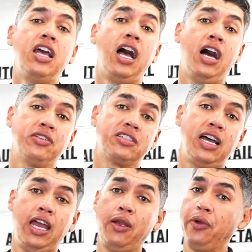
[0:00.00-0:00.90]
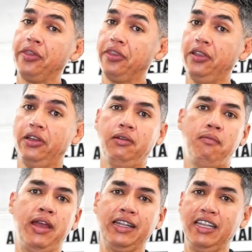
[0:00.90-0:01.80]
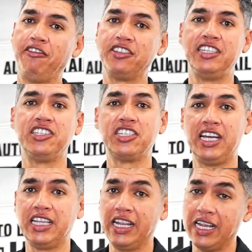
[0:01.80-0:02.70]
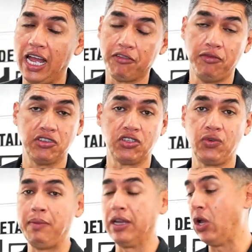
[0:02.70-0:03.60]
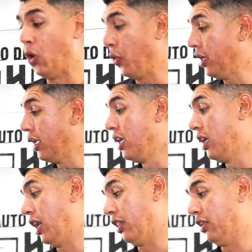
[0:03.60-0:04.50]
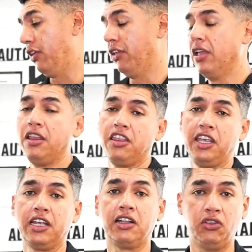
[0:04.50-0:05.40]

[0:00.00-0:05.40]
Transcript: outside with the magnificent shine that it got from the ceramic coating and the thick,